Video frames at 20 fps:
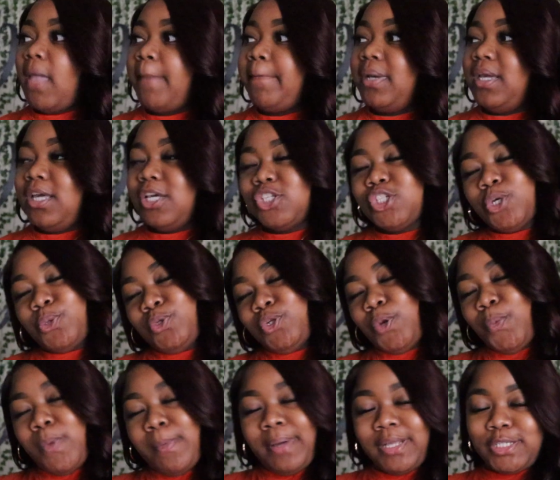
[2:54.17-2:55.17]
But yeah, so you know,
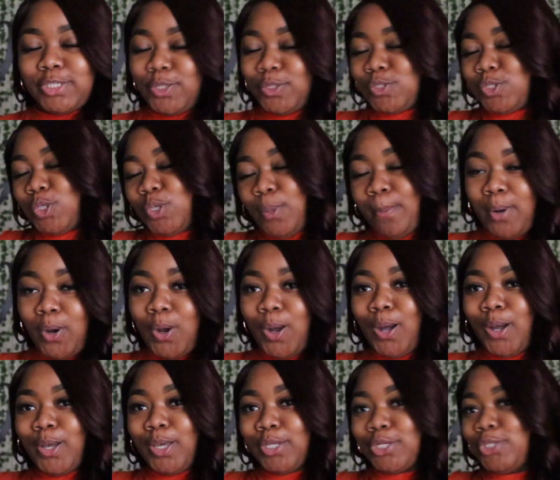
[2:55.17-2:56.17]
we about to go to the
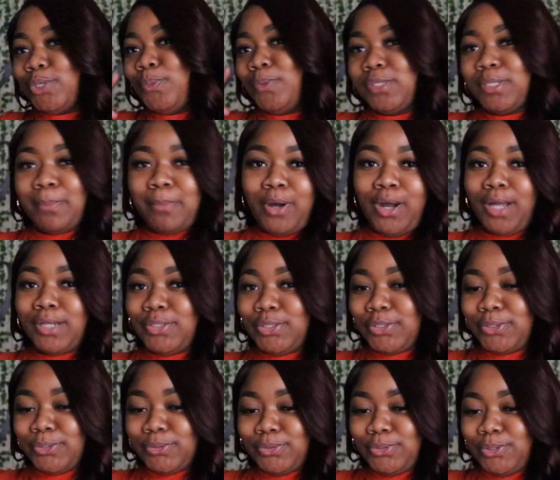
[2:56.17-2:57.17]
mall and do what the mall
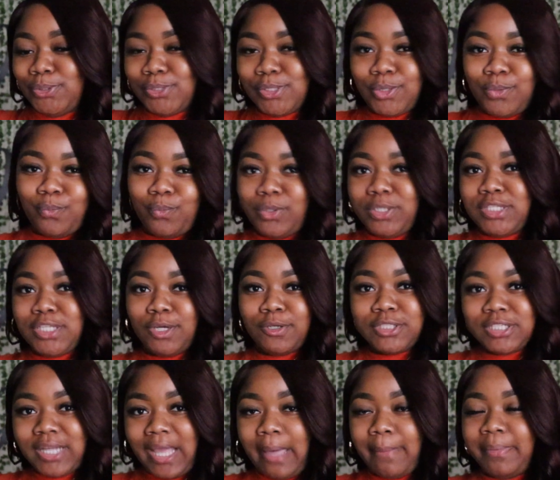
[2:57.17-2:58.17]
do, do some retail
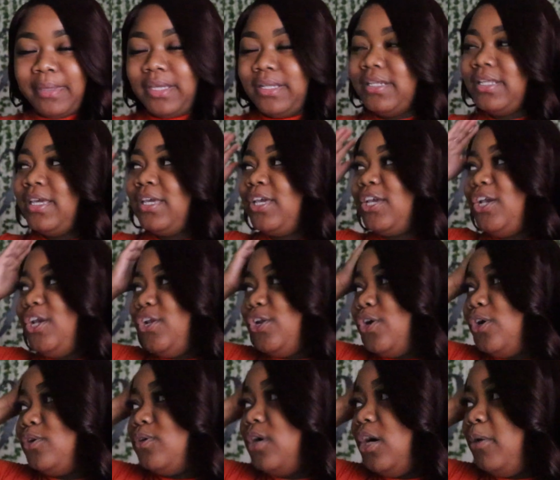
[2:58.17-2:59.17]
shopping, you You
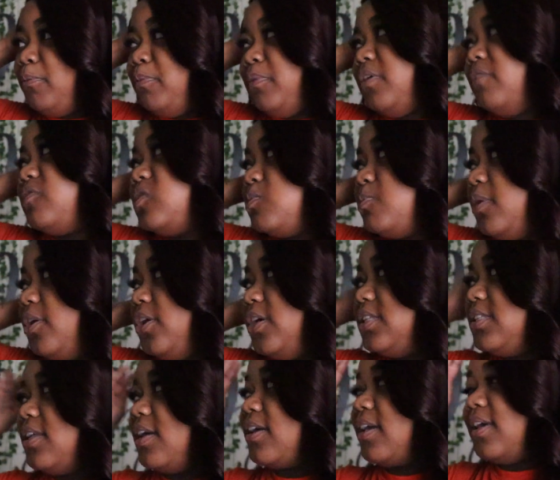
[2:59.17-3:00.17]
know, uplift
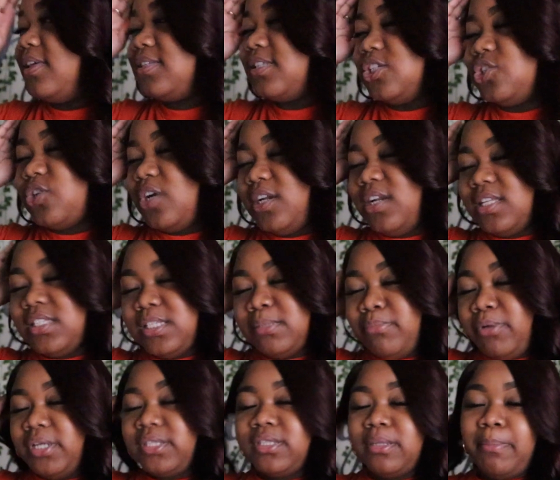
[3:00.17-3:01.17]
spirits, I guess, and try not to
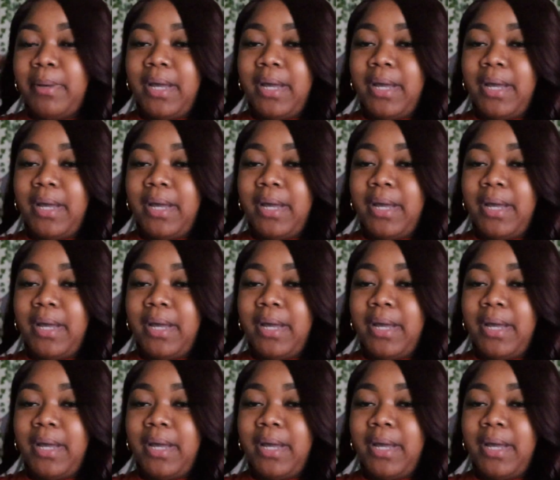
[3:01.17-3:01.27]
break the